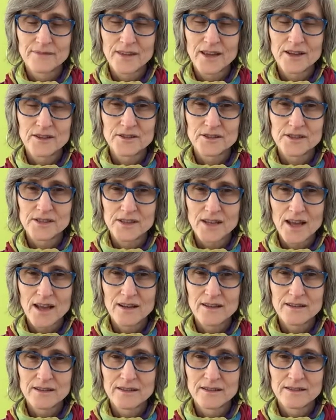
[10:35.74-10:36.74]
You
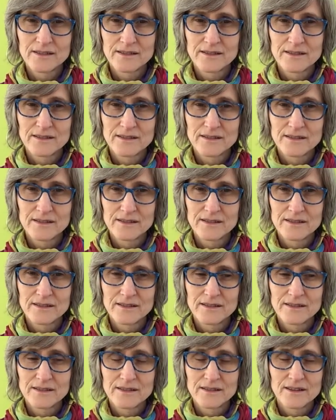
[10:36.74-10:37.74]
understand?
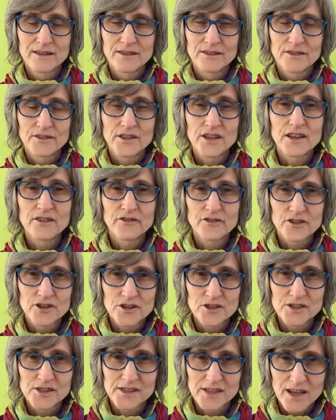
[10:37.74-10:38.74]
Think for
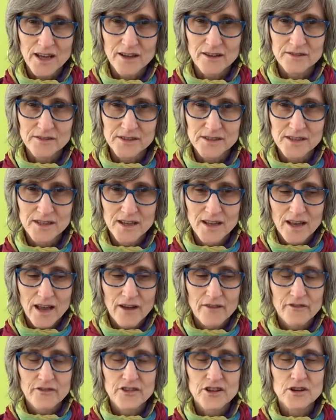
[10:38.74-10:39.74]
yourselves
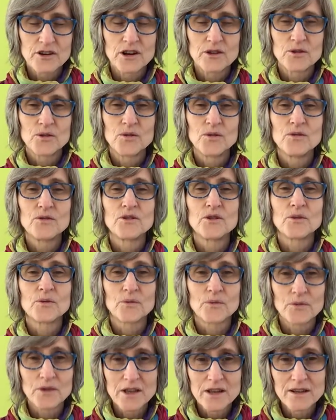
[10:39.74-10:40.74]
and figure out who the
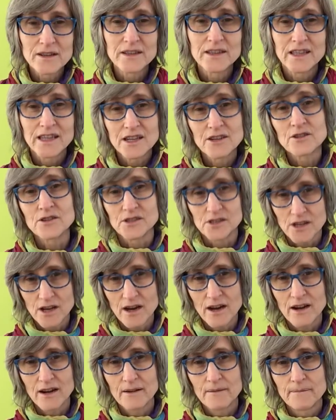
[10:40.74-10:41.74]
real leaders
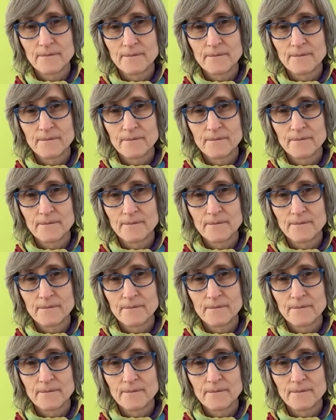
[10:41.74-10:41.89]
are.